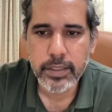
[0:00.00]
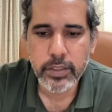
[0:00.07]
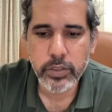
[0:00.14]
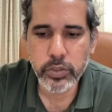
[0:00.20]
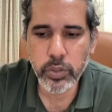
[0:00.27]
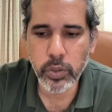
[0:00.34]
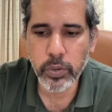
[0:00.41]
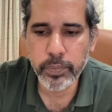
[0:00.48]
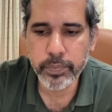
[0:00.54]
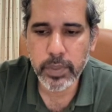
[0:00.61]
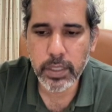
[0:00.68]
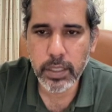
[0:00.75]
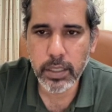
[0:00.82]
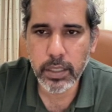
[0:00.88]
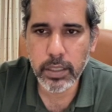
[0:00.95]
So
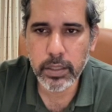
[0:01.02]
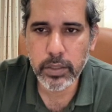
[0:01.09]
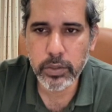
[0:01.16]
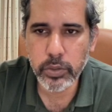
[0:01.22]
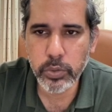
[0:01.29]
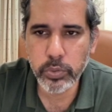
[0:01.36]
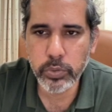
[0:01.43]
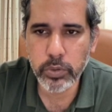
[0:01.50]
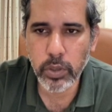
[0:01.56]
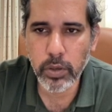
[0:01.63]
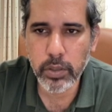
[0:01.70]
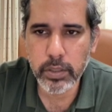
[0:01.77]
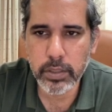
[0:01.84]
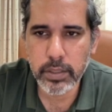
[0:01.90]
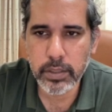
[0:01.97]
do
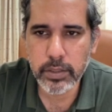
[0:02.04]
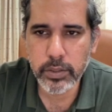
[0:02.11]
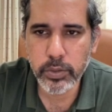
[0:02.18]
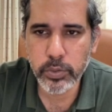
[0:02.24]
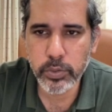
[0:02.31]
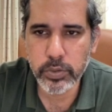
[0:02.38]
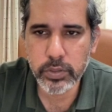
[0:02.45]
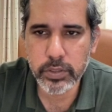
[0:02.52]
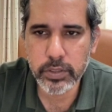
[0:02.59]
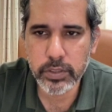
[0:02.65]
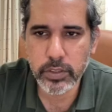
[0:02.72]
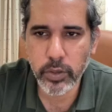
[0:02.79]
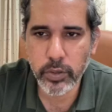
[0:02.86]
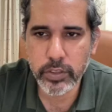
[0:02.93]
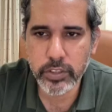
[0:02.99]
not use
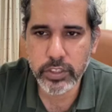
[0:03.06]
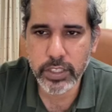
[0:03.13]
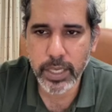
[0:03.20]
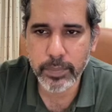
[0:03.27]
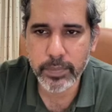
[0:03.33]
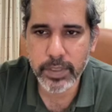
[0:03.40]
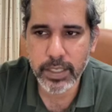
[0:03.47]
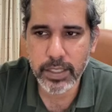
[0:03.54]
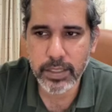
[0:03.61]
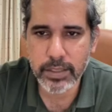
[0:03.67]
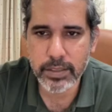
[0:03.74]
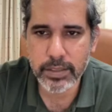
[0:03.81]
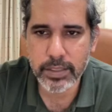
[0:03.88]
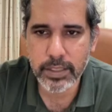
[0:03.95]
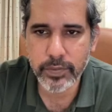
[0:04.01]
your gem
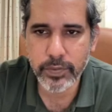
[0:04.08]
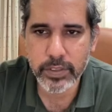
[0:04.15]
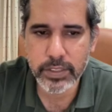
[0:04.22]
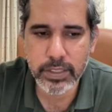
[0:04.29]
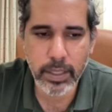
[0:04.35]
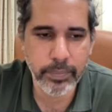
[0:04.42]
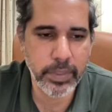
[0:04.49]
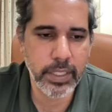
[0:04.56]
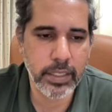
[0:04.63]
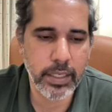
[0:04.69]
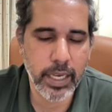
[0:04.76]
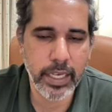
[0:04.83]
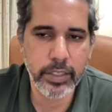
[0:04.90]
currency for summoning.